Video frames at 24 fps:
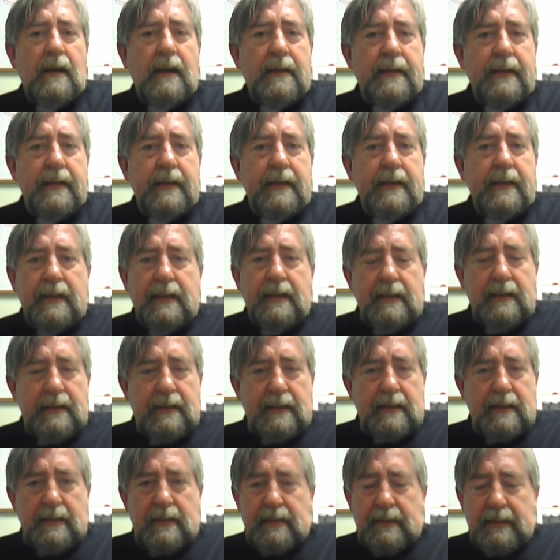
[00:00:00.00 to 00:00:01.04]
I think
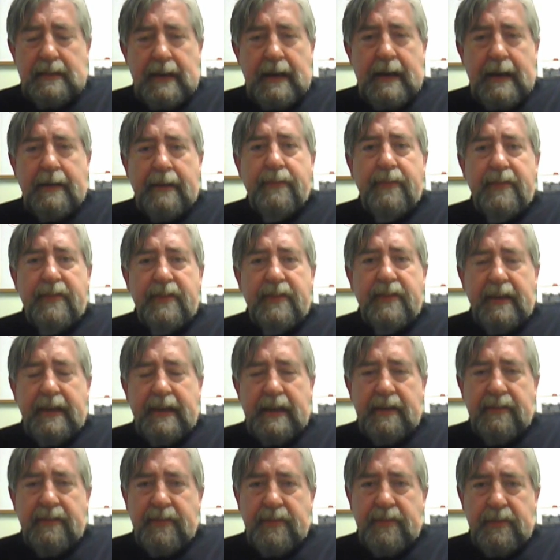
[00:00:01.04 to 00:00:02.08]
life is a
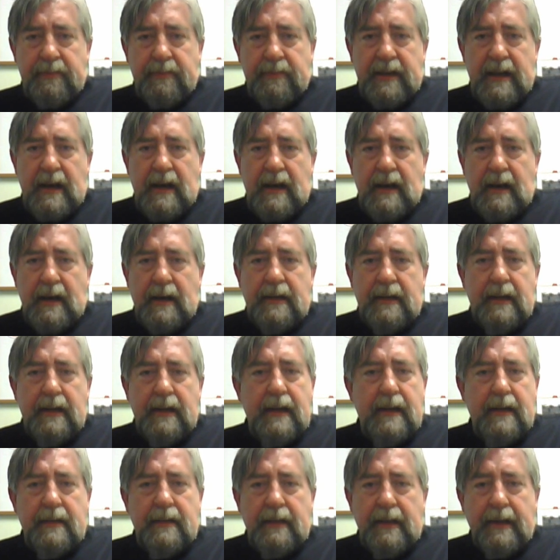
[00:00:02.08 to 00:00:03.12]
gift from God,
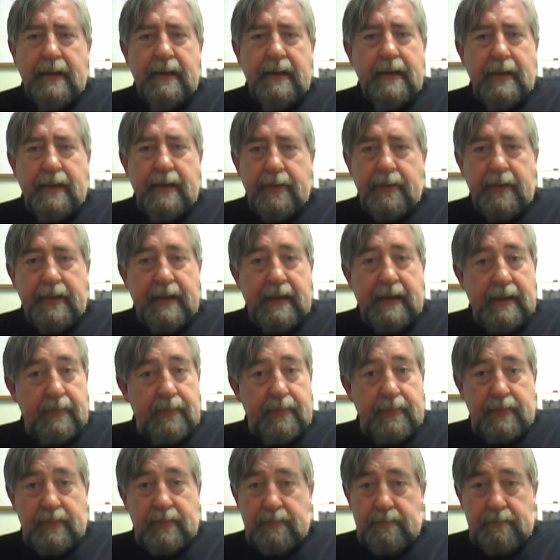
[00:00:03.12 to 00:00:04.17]
and like other
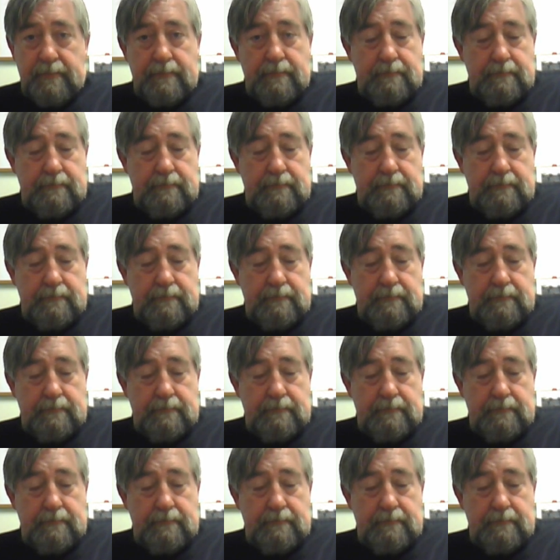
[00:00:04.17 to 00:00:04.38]
gifts,